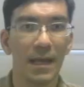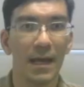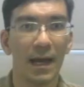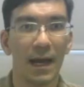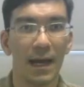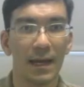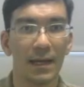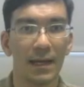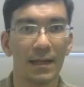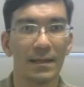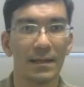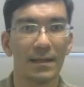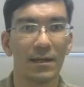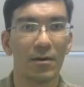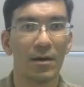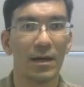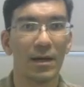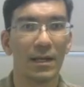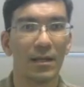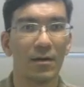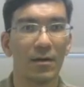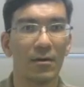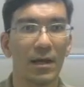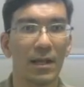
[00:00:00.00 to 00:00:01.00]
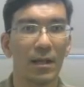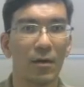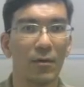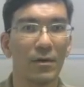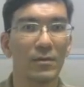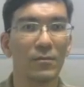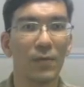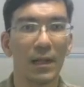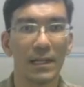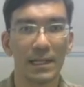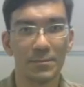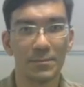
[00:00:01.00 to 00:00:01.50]
Hello,
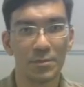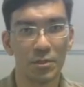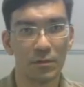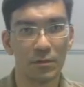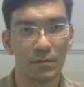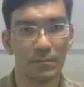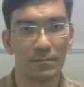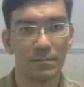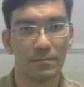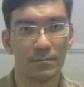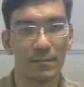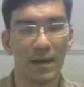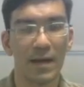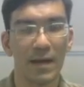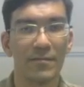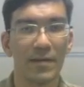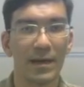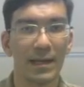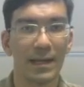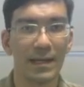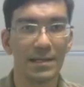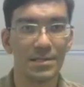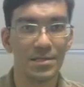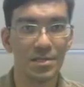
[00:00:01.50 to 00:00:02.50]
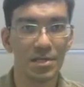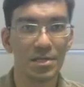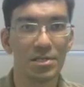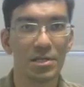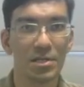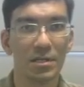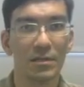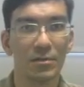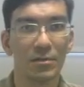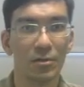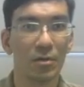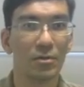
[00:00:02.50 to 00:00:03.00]
and welcome to
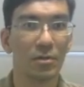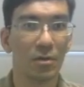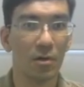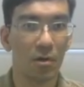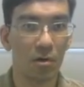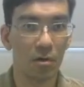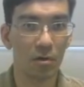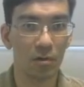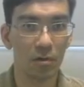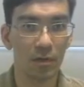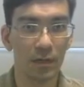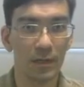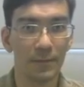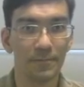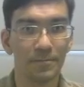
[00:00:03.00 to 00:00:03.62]
myfinanceteacher.org.